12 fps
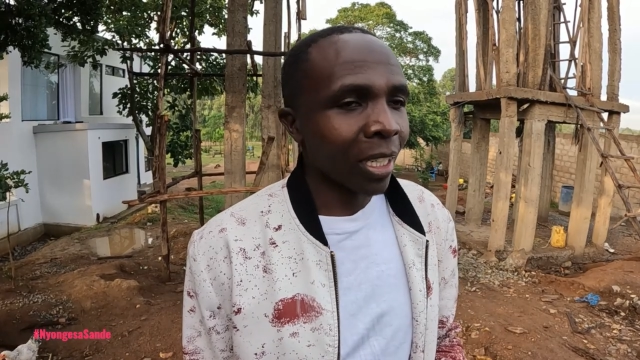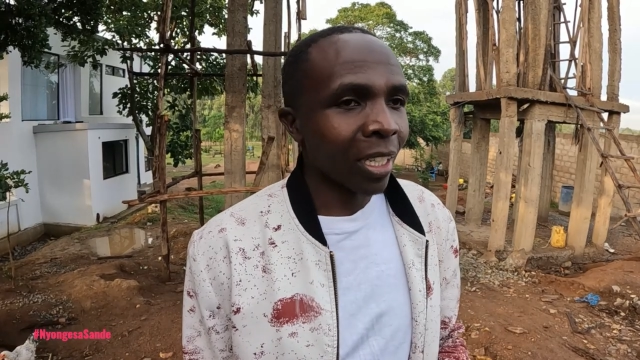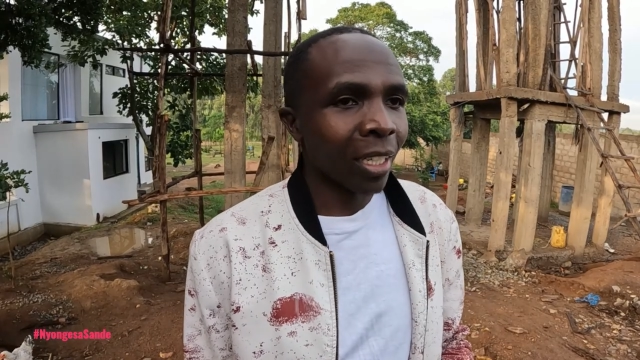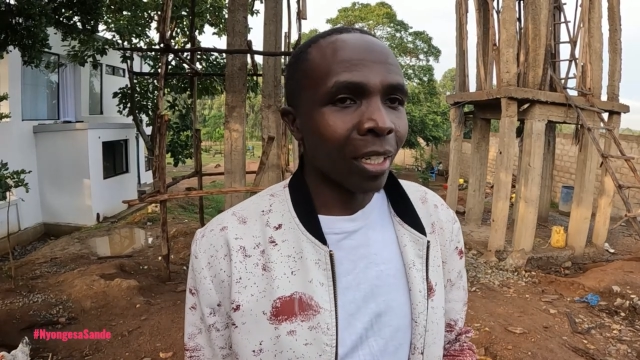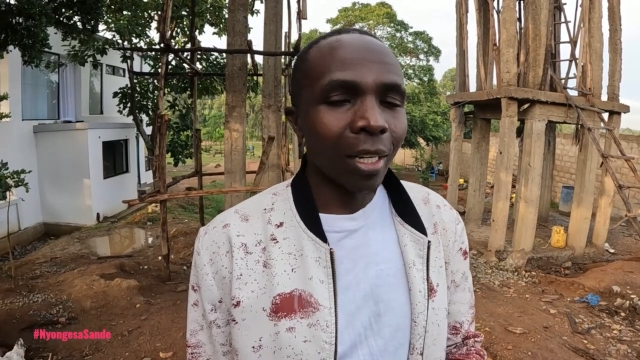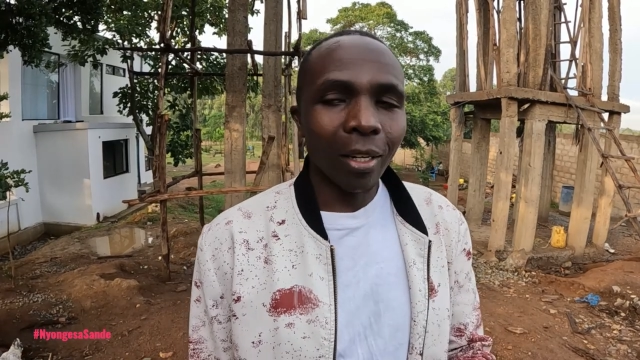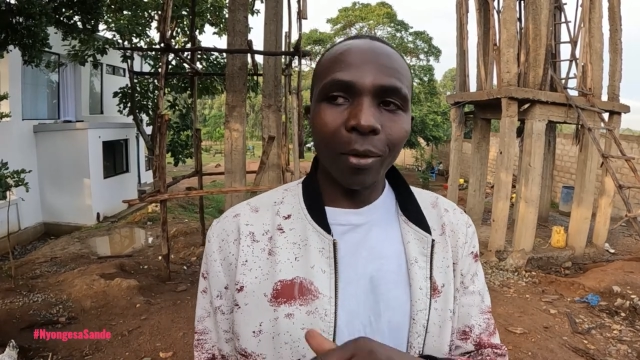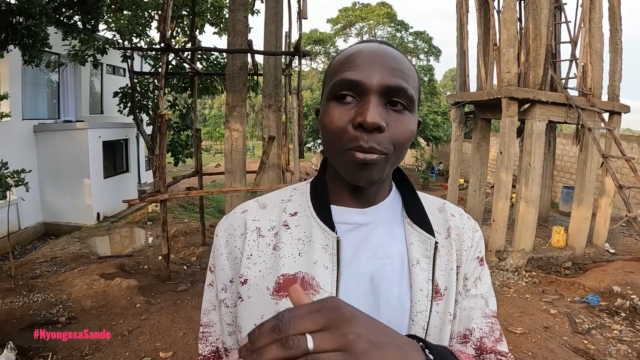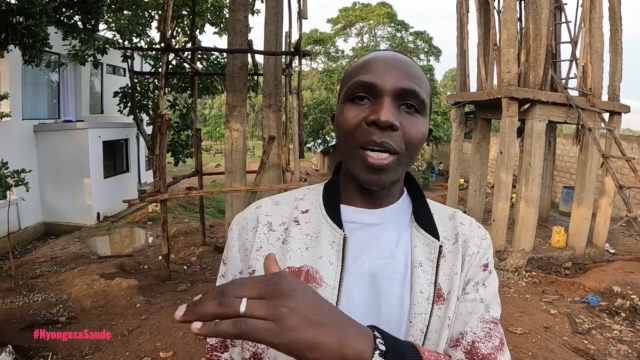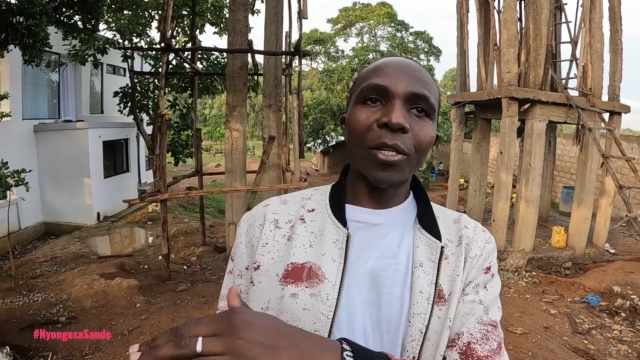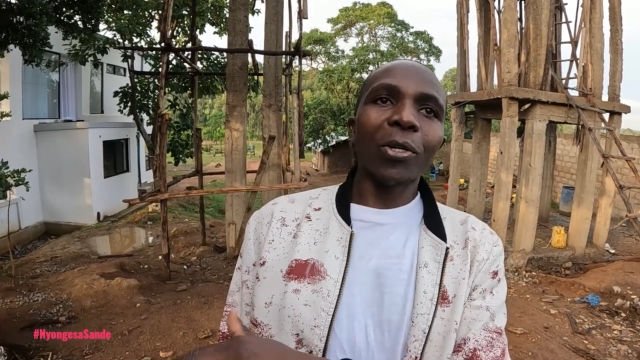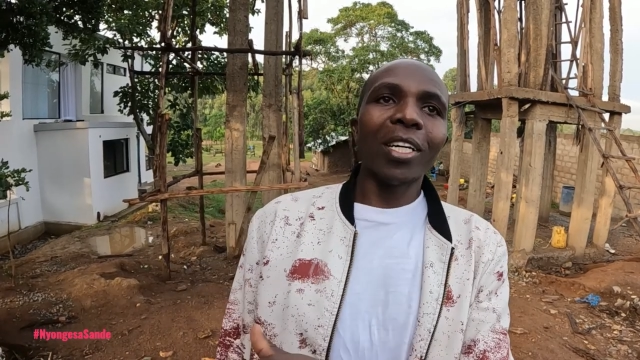uh,
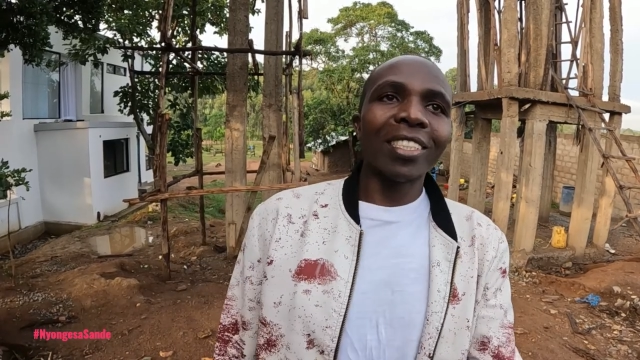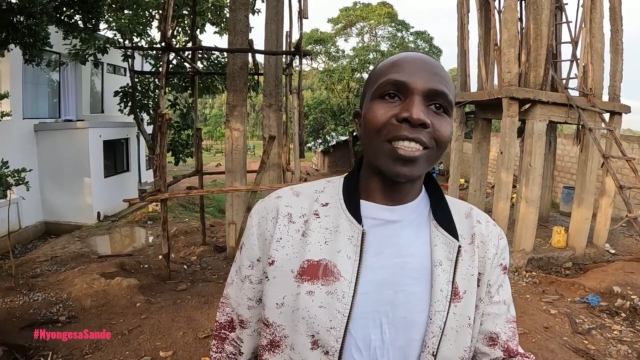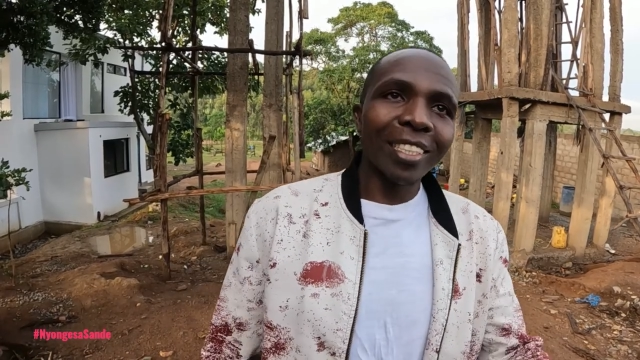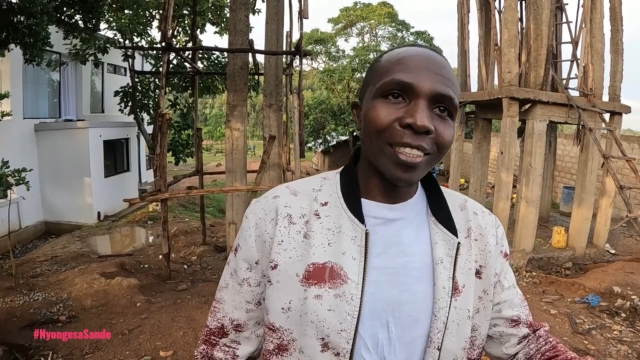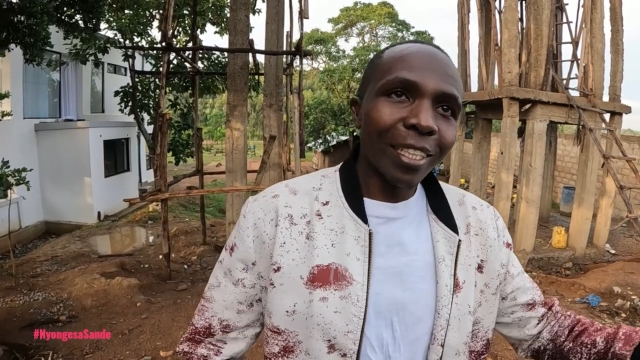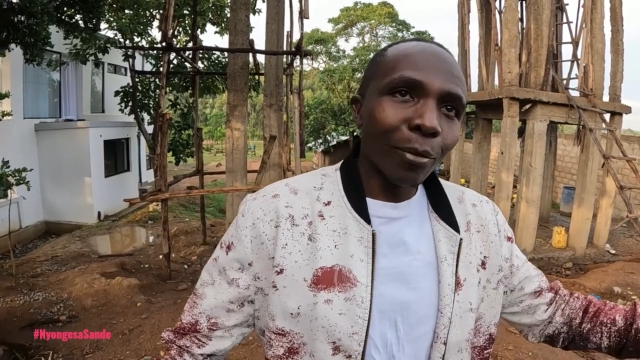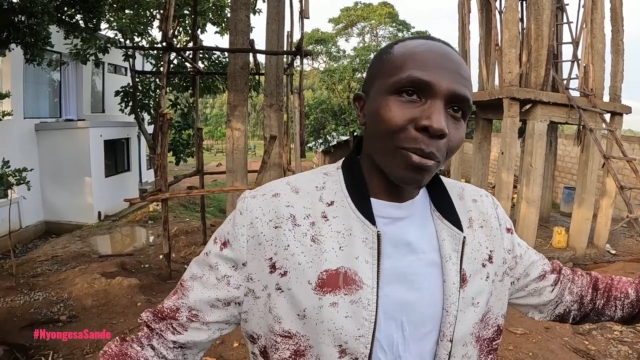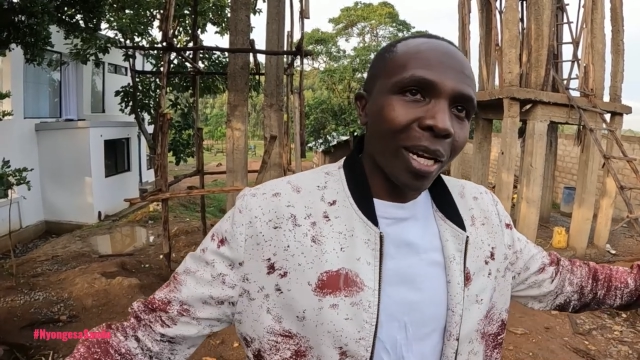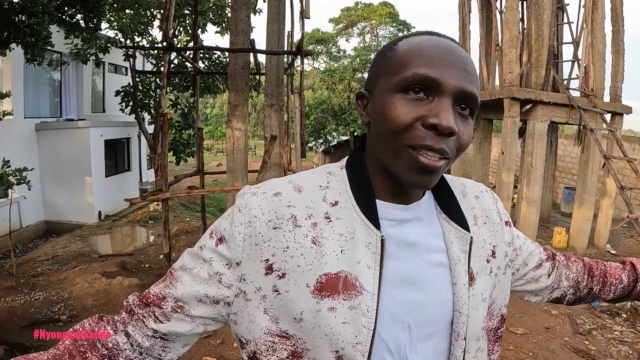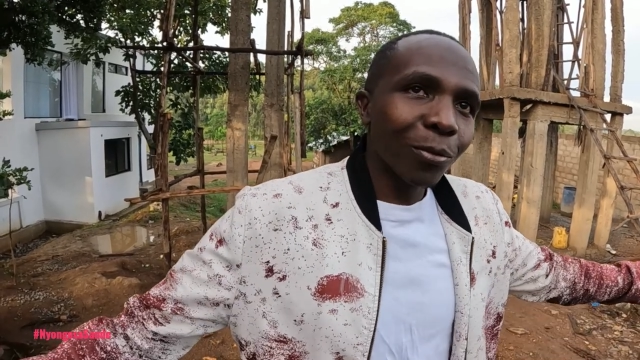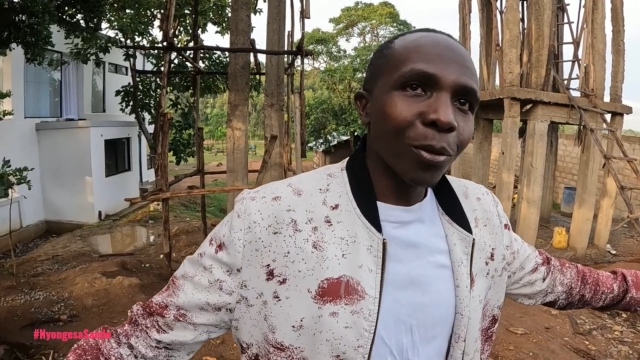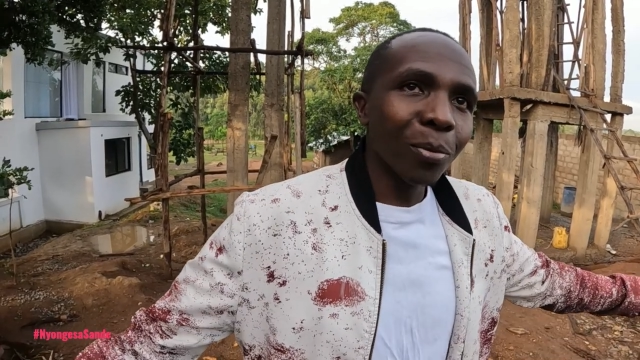Maru has set the
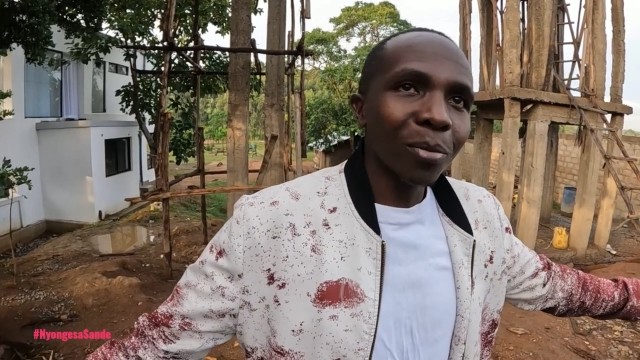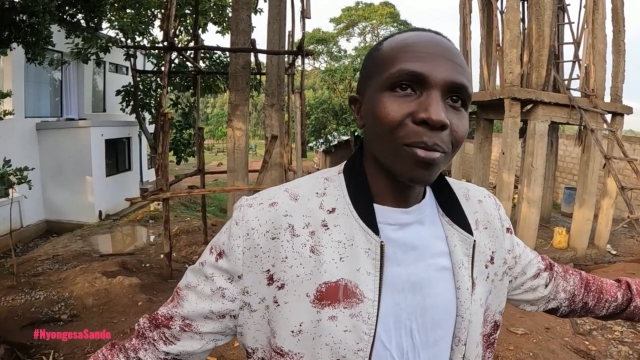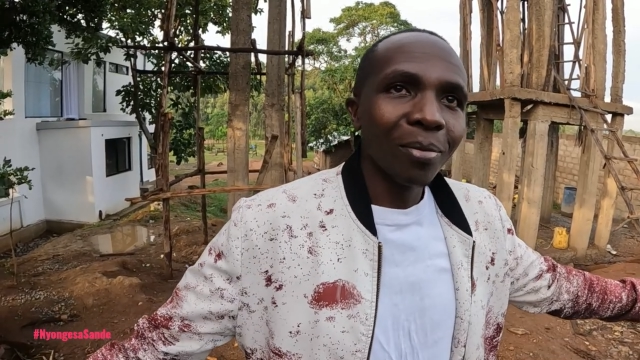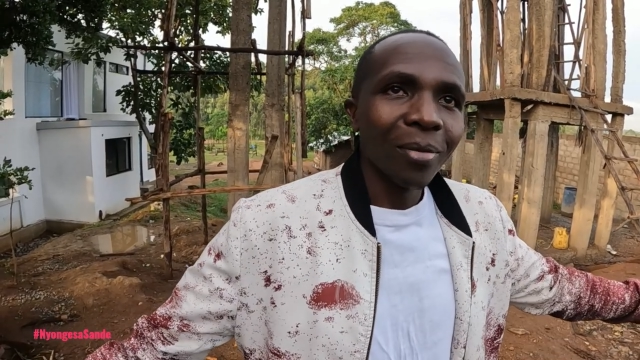platform.